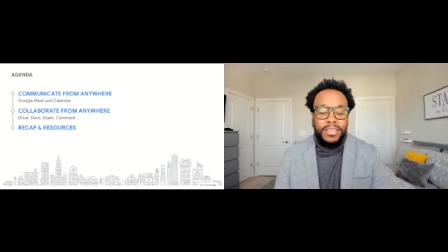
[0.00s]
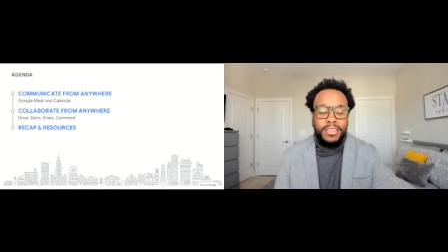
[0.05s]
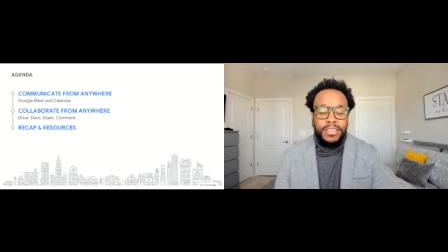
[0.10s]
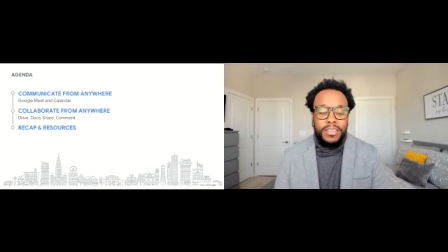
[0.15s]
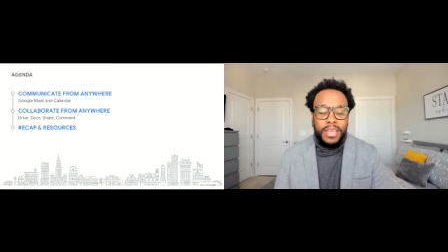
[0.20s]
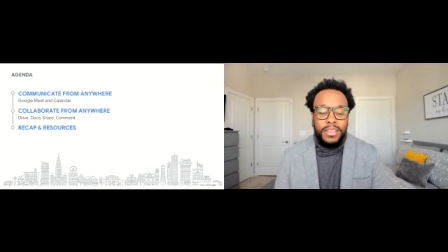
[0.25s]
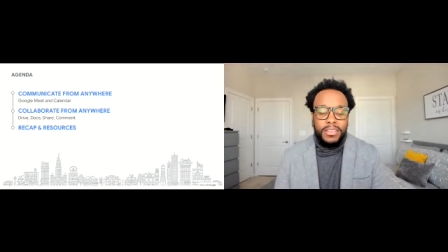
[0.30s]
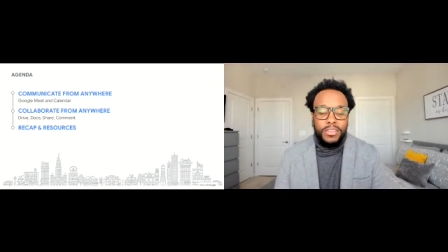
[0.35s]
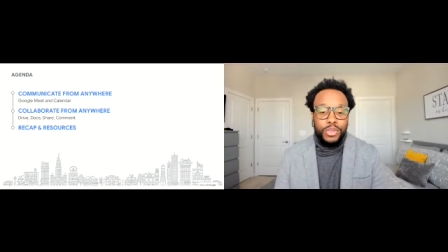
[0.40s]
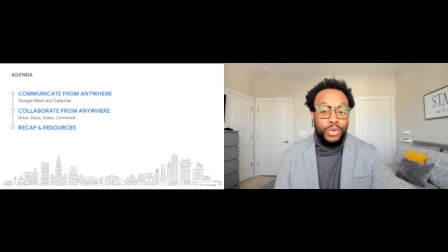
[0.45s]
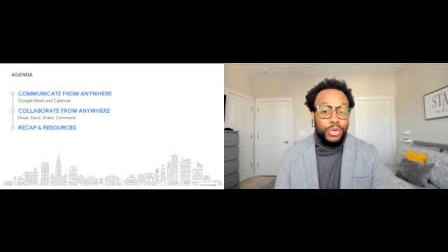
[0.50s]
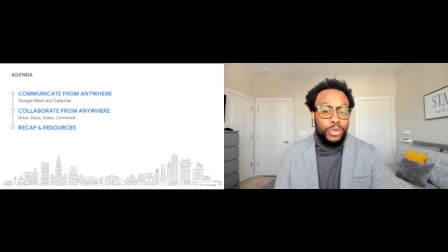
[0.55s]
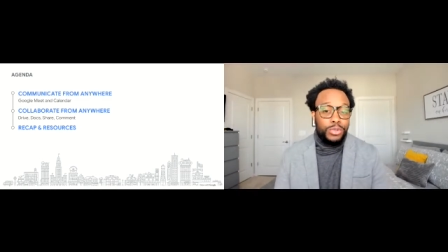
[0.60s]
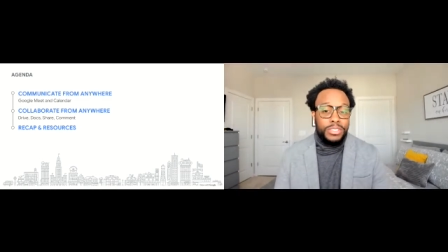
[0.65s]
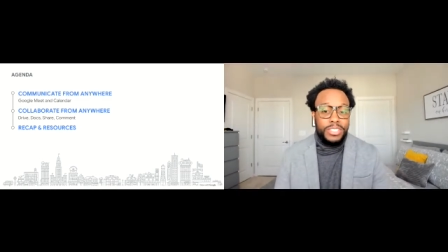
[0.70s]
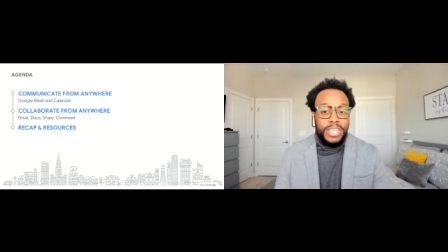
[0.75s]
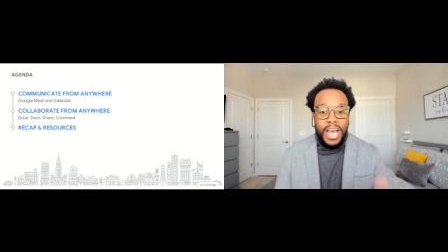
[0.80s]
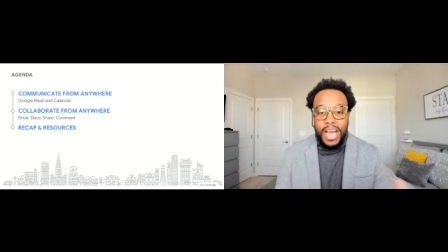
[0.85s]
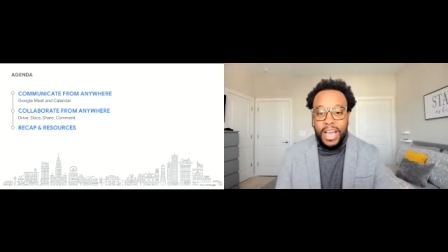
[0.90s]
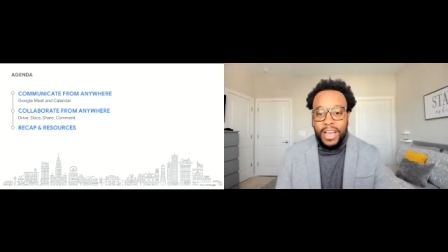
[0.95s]
that Google
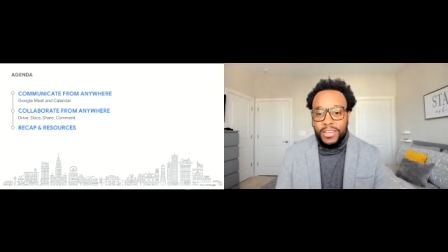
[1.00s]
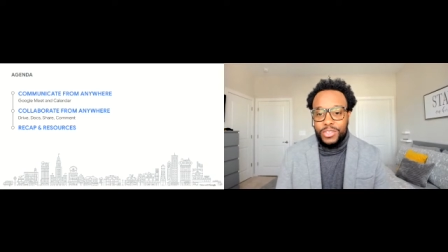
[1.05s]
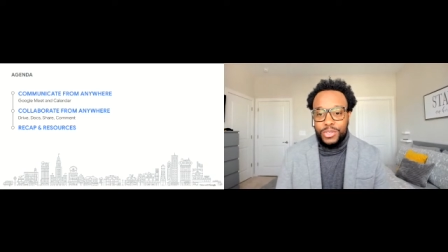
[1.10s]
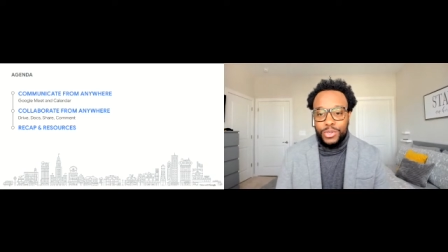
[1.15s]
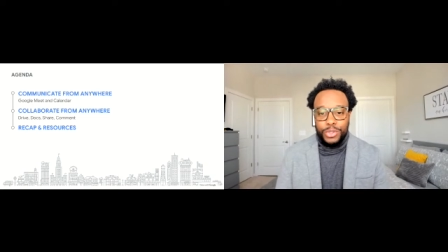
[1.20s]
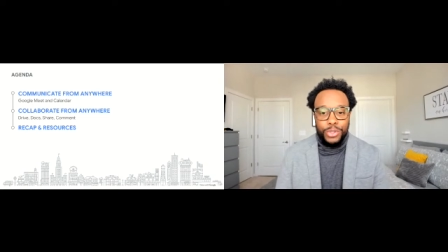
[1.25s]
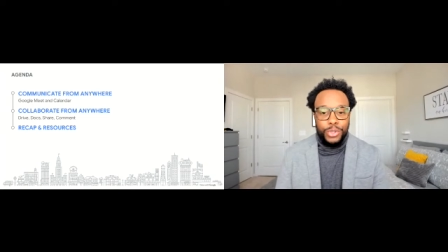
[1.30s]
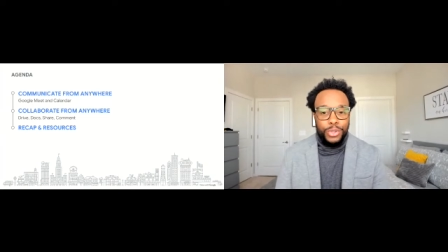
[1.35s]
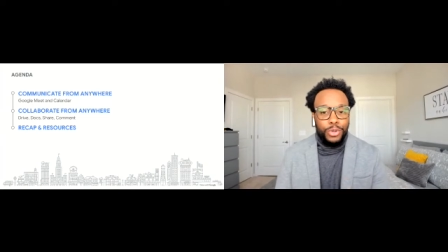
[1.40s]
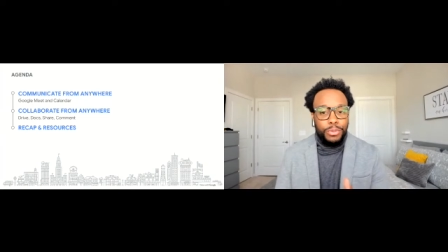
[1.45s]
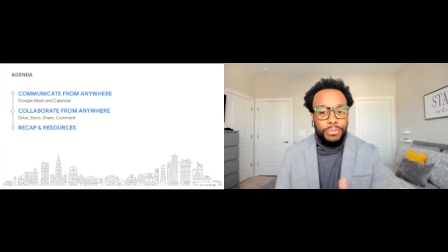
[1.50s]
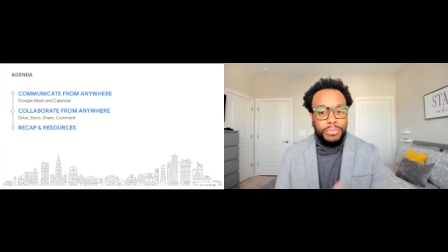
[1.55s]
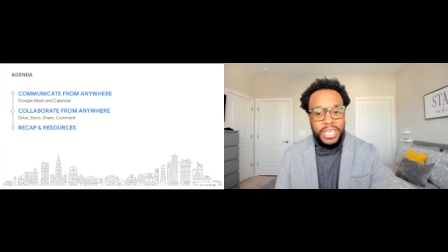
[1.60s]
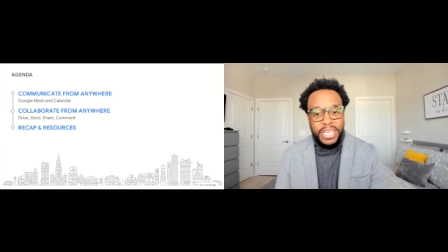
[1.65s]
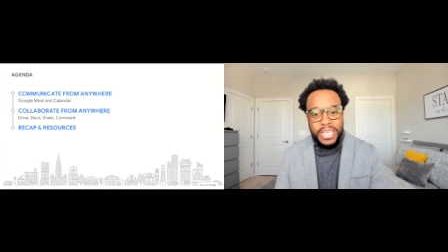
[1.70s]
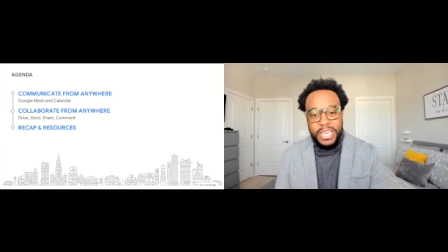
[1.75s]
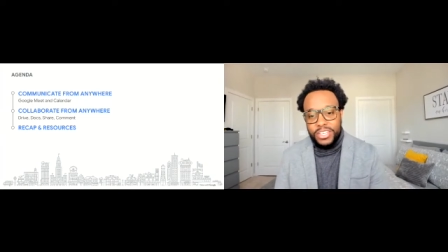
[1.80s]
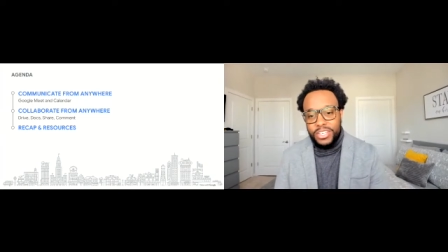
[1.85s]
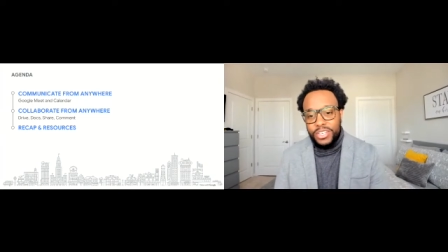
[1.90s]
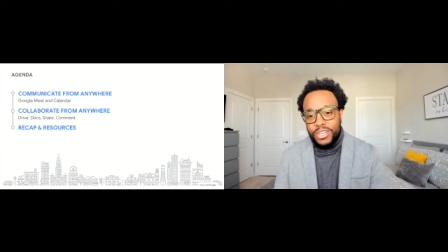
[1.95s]
Docs or Google
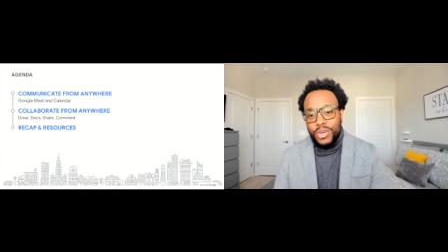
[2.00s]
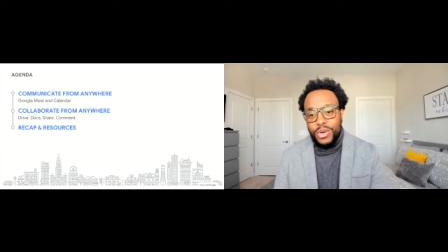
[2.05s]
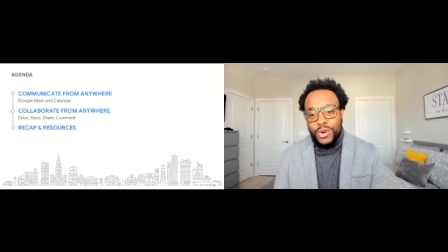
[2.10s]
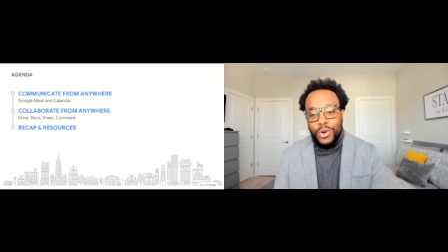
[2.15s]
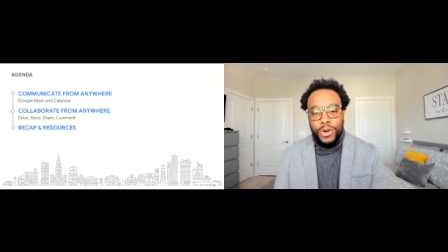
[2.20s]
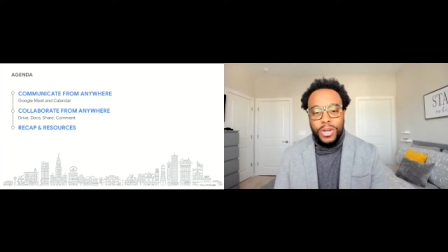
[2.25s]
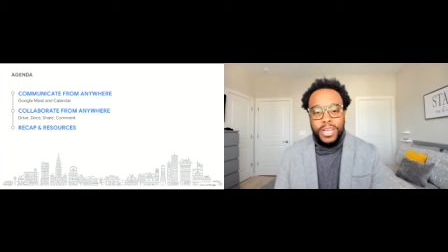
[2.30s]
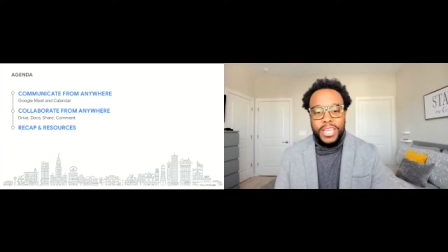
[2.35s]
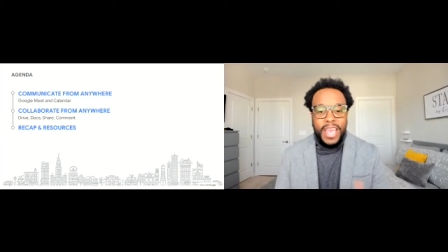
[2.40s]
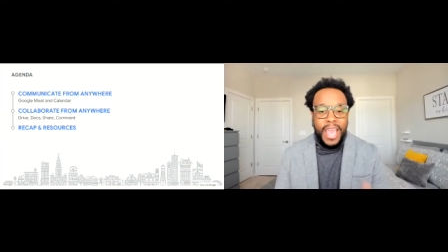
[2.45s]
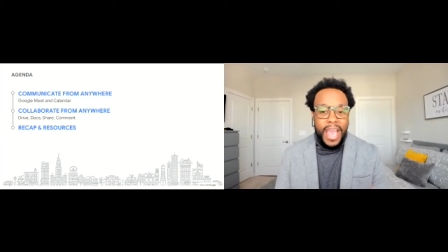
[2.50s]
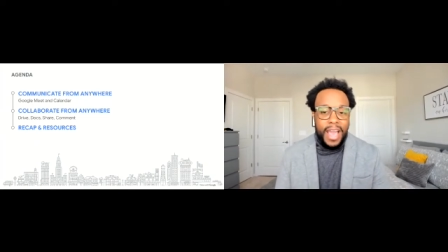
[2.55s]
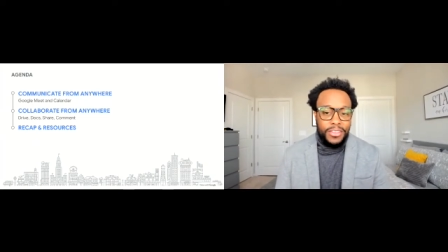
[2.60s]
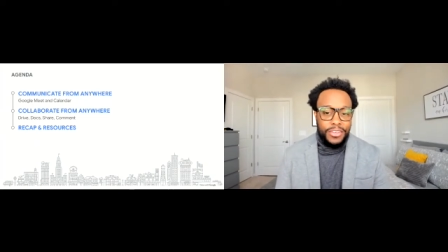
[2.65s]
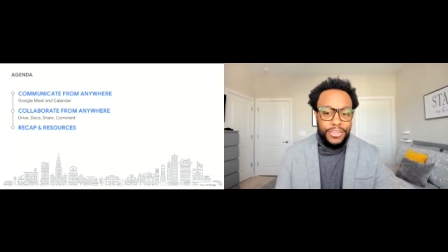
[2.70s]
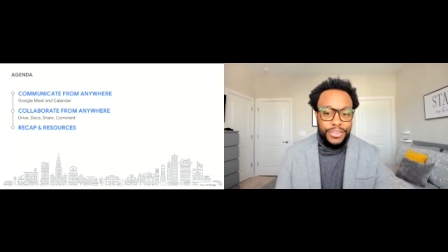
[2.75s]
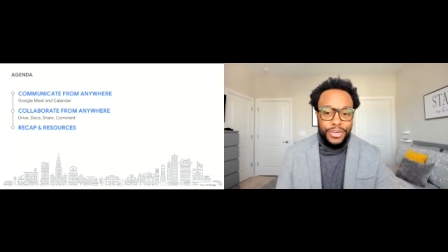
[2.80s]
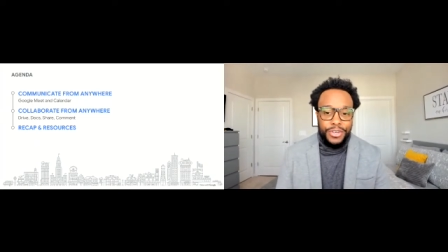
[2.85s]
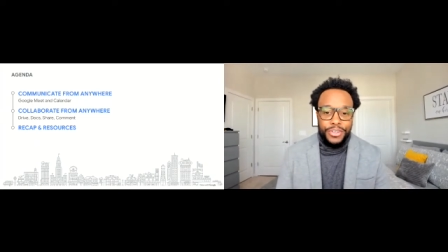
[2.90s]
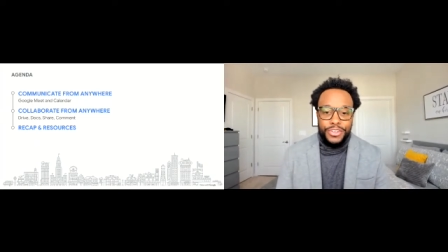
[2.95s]
Meet or Calendar,